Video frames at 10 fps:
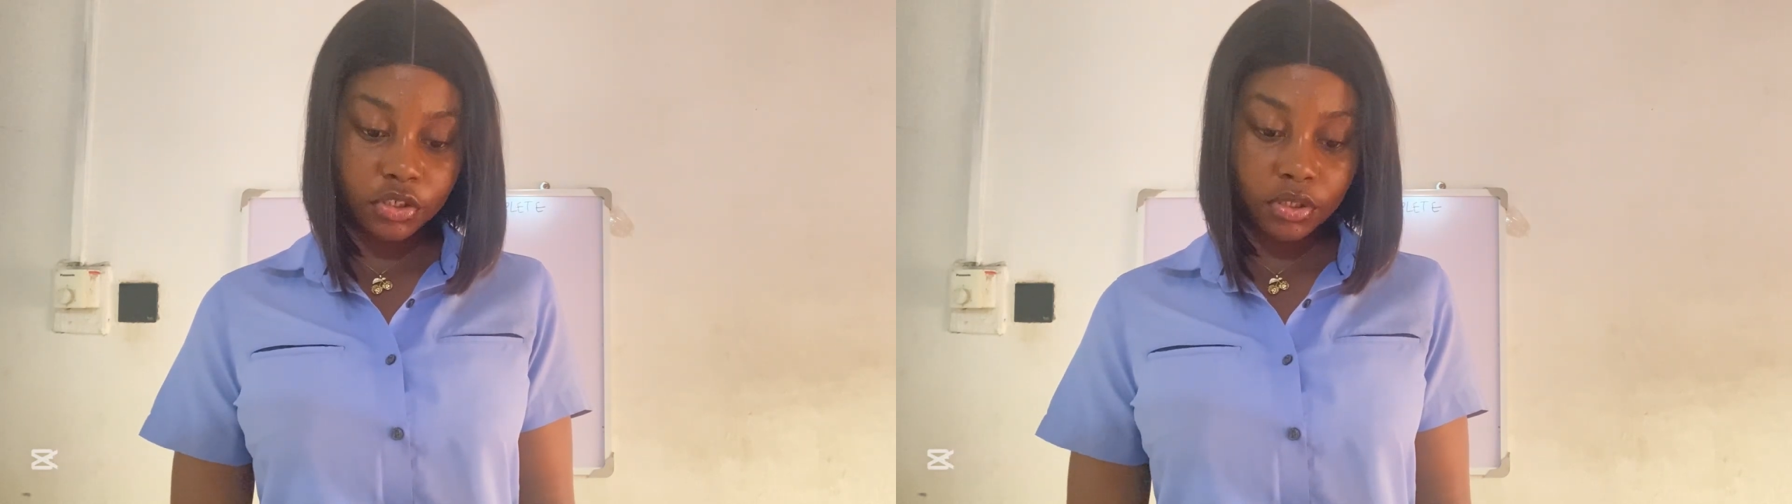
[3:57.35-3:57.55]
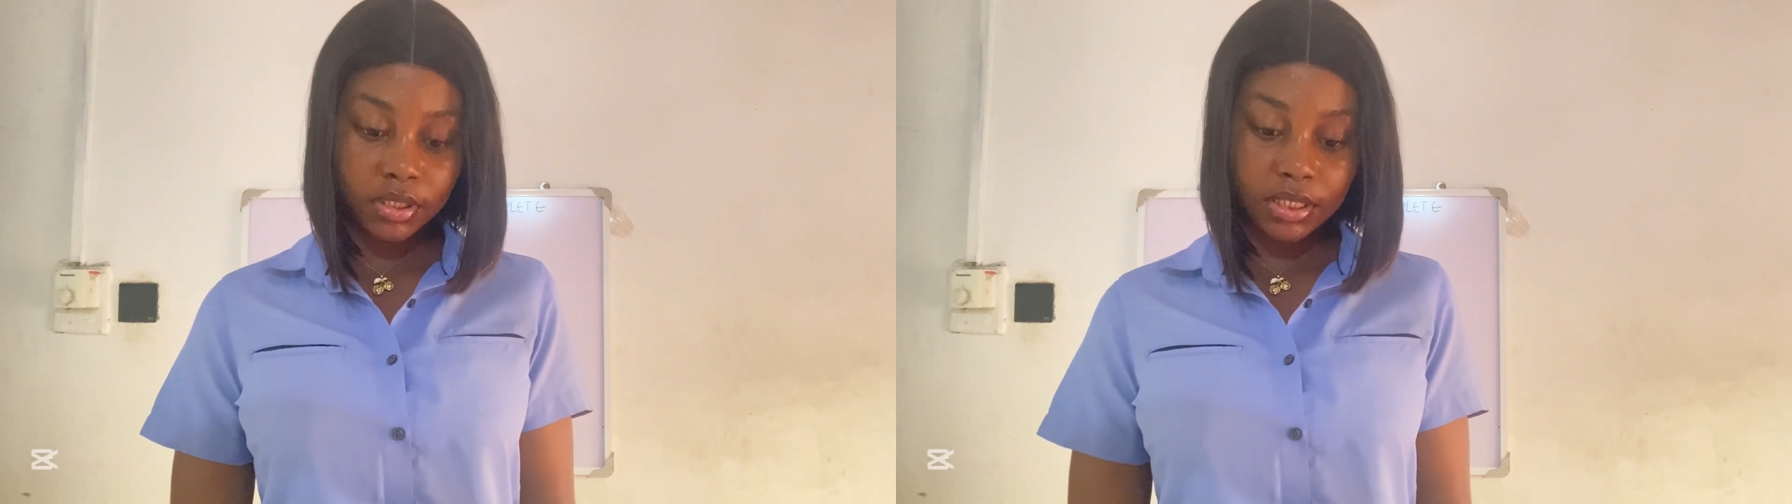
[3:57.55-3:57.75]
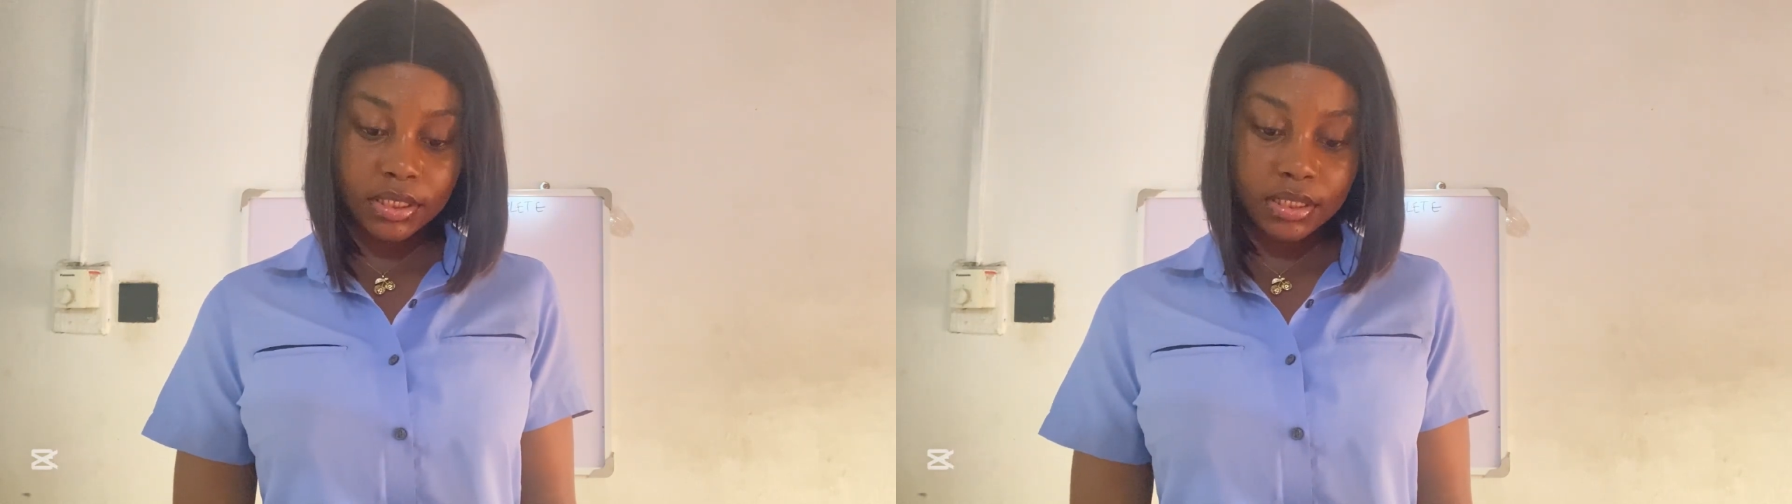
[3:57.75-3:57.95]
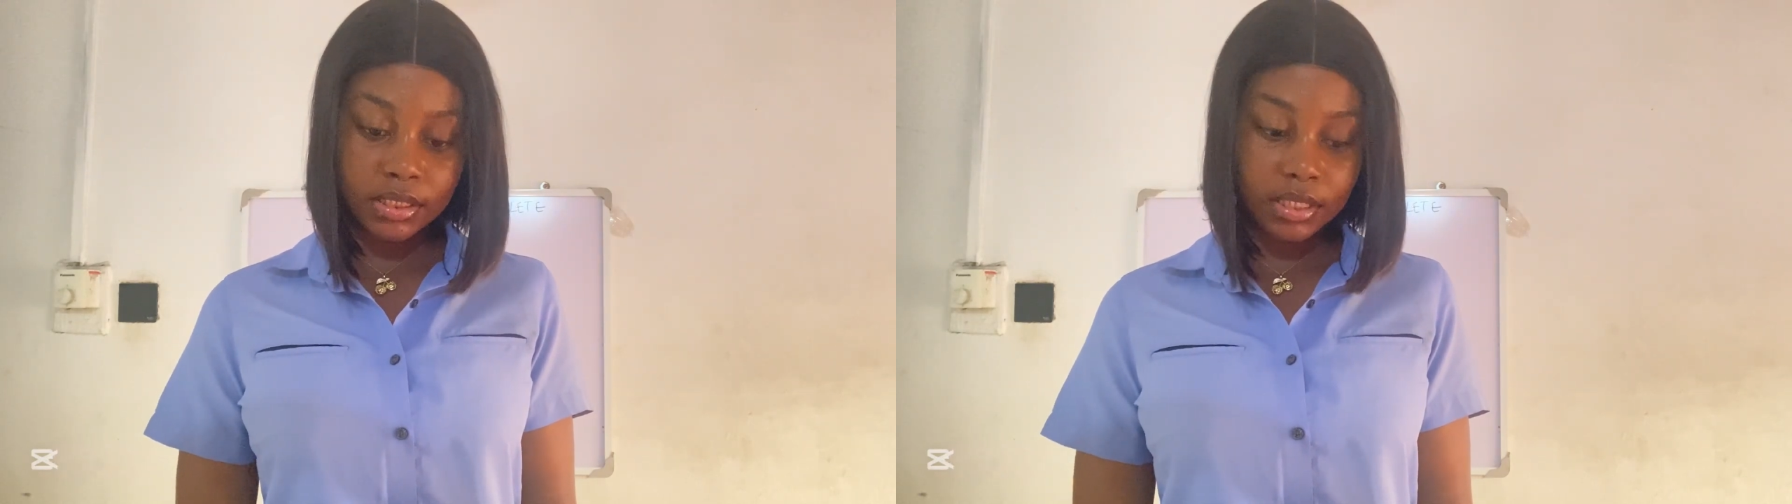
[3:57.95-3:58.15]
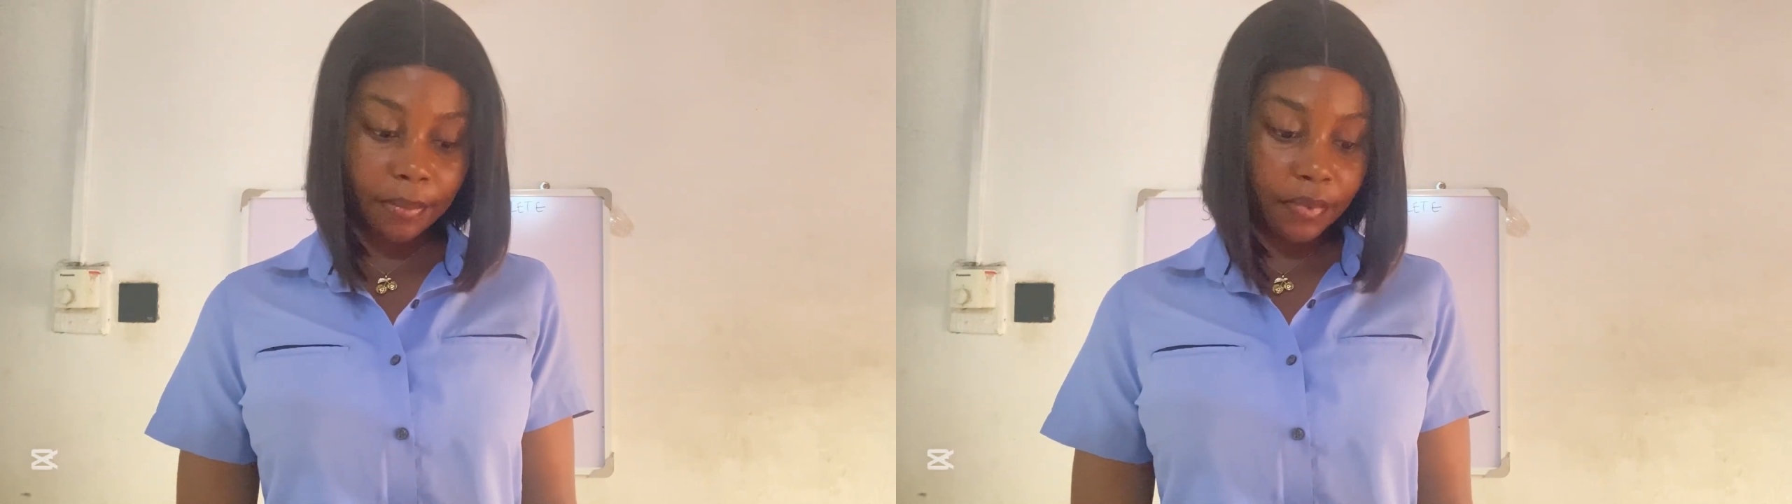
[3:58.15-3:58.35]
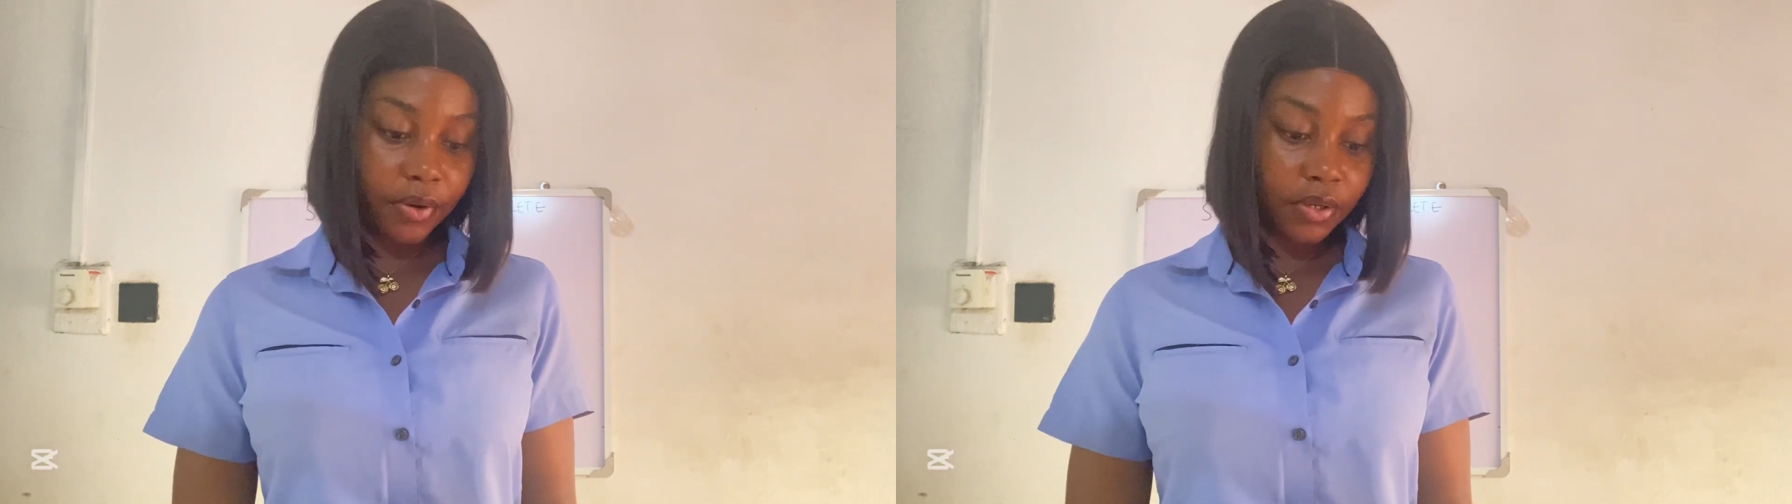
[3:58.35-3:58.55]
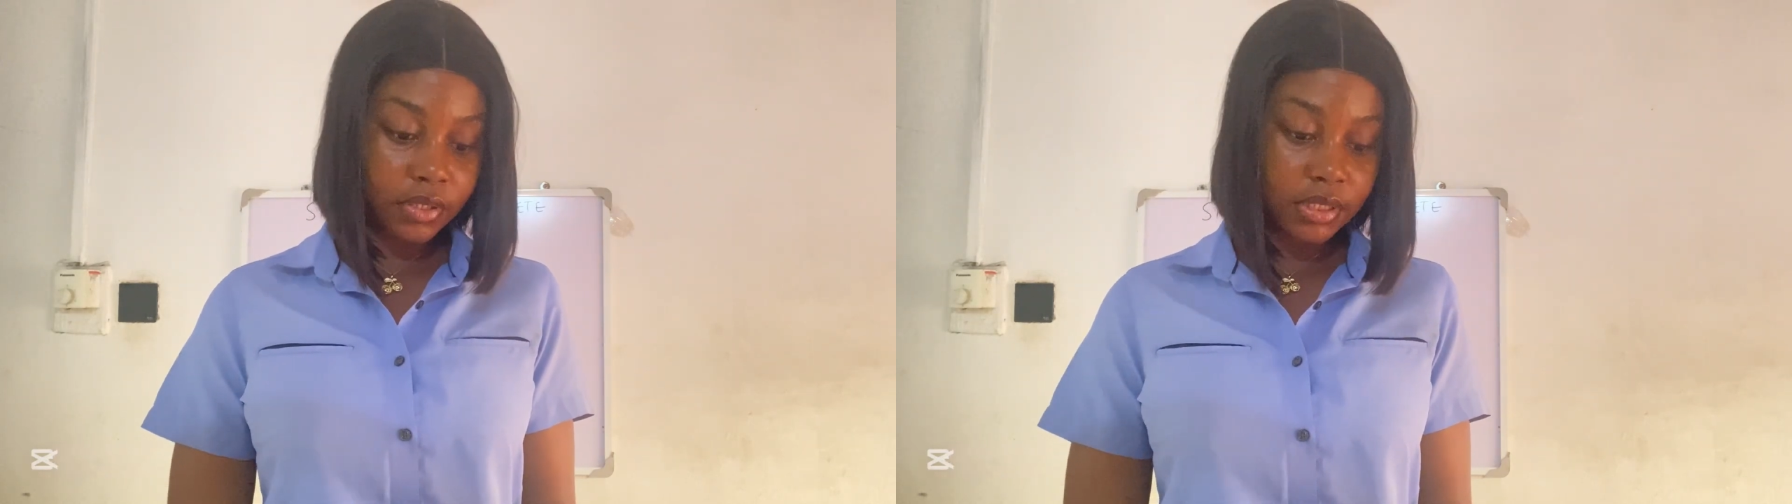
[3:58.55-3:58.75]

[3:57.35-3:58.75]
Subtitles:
Under this system, the records